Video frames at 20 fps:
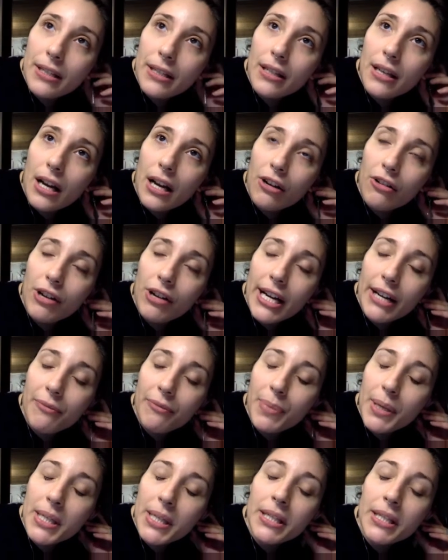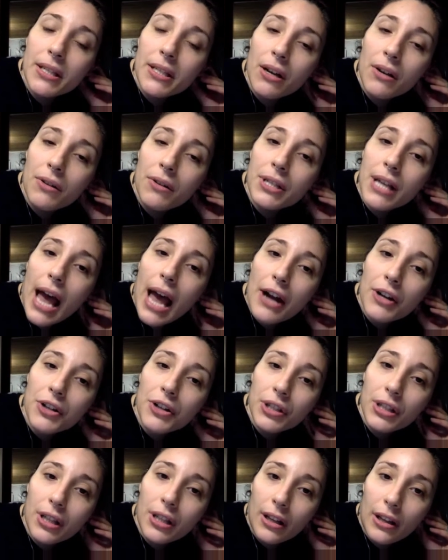creative business coach
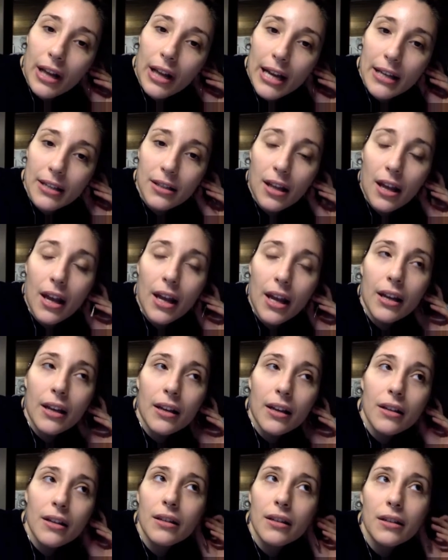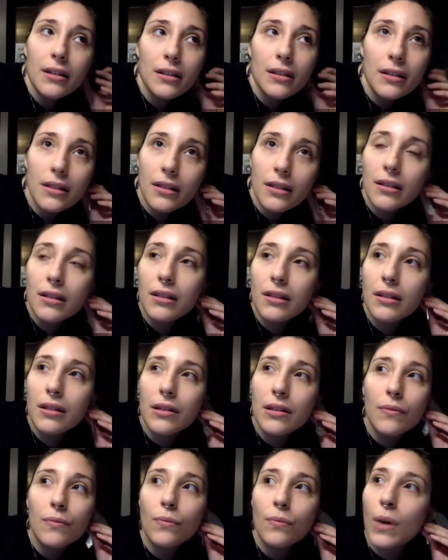actually the last I
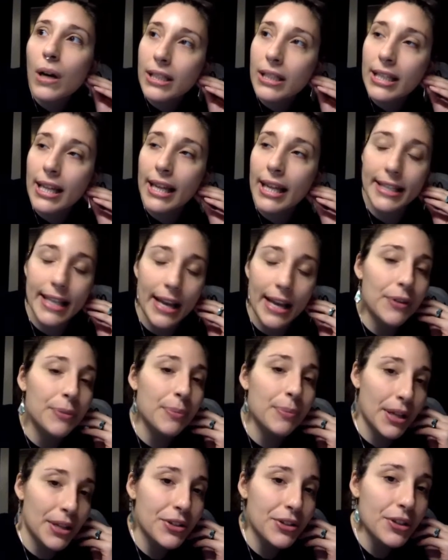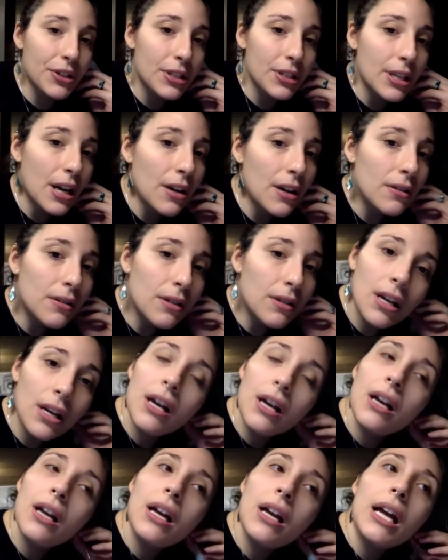want to say 7 months or so.
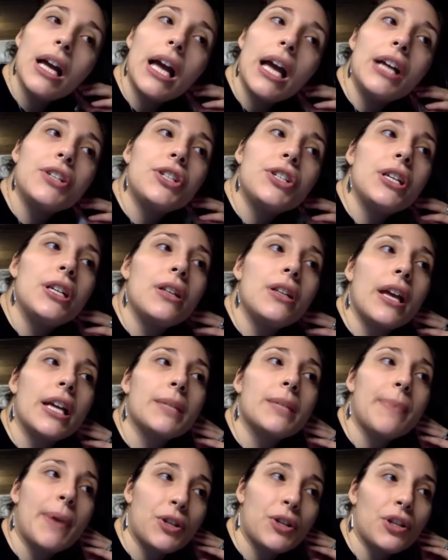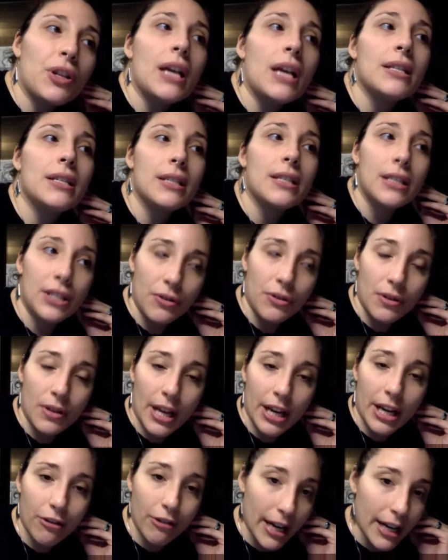And she like specializes in doing
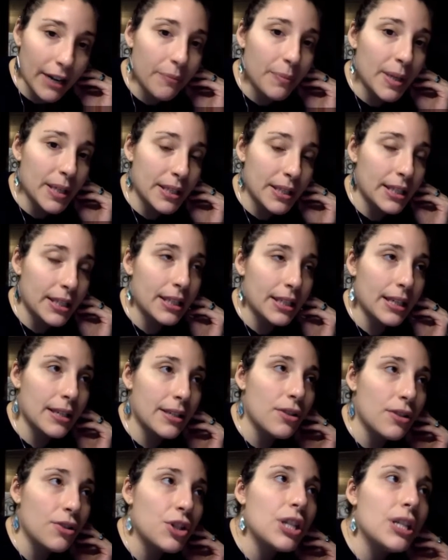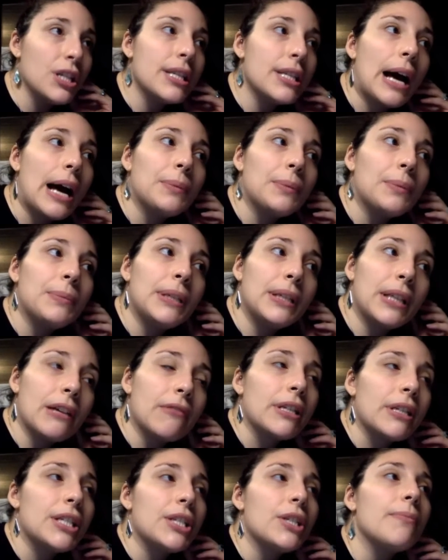like creative businesses. So she's helped me like
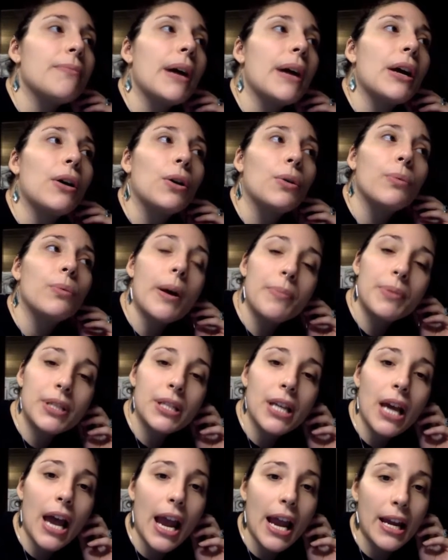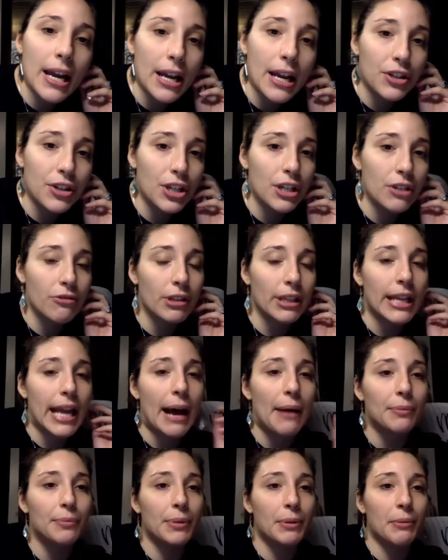redo my whole website, and she's really
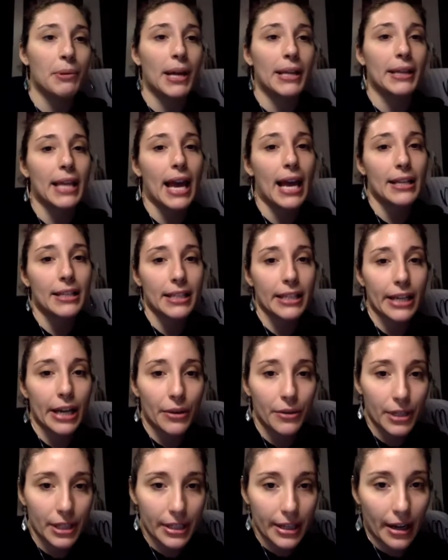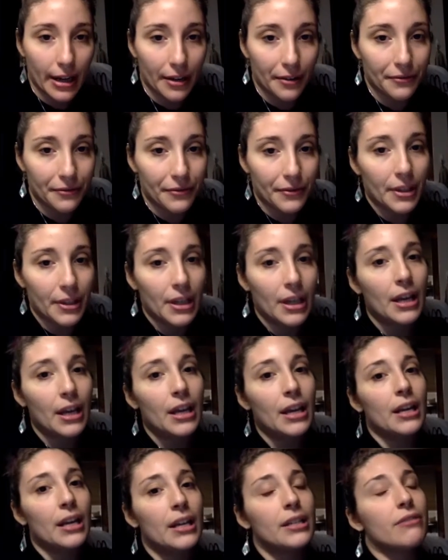helped me with like the SEO stuff
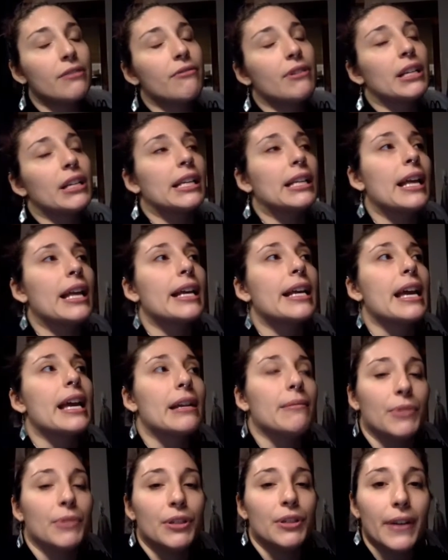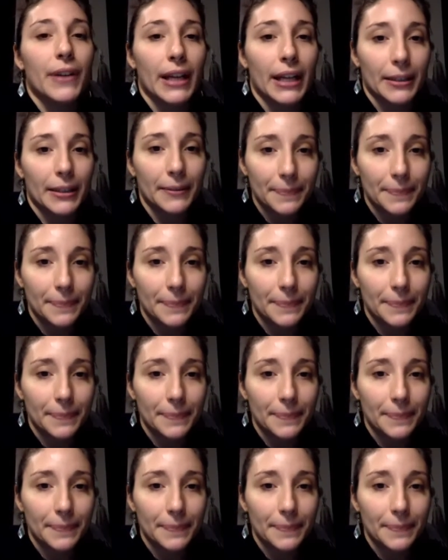to really like get it moving.